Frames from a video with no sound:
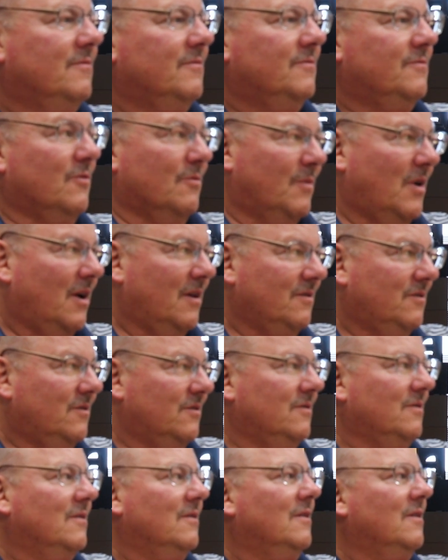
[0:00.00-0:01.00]

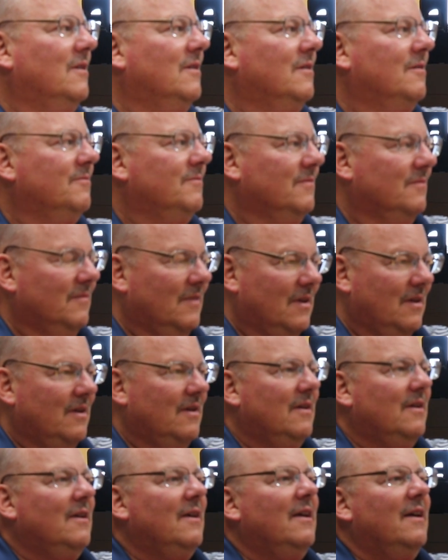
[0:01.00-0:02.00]
Vermont,
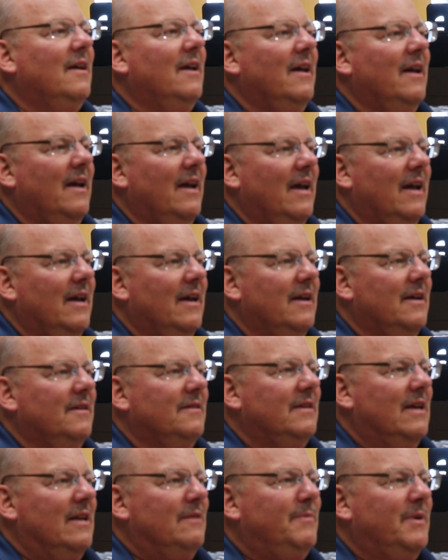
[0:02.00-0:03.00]

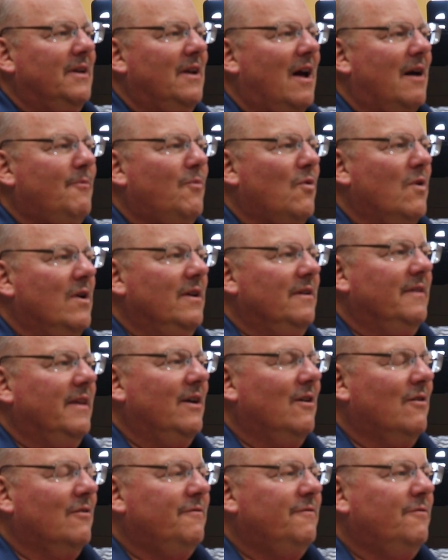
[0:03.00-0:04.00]
and had been operating
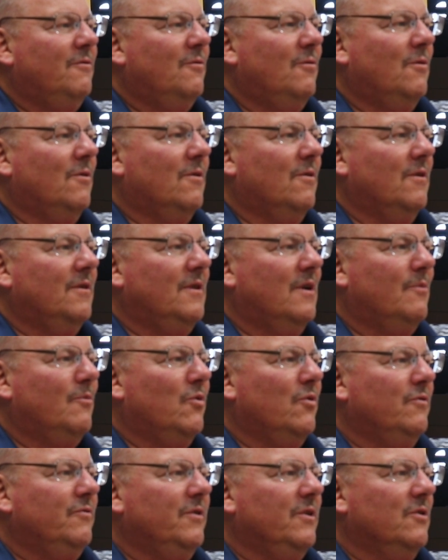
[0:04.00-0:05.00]
there for a number
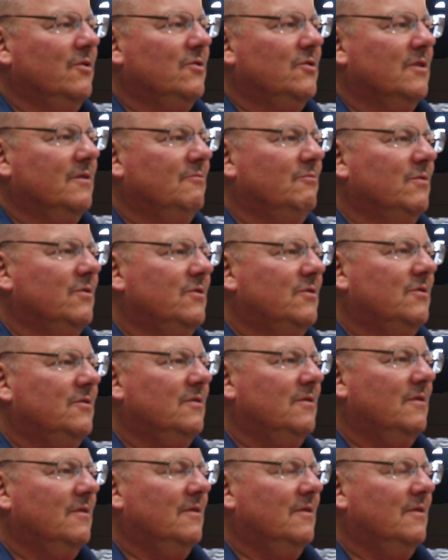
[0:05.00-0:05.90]
of years, and was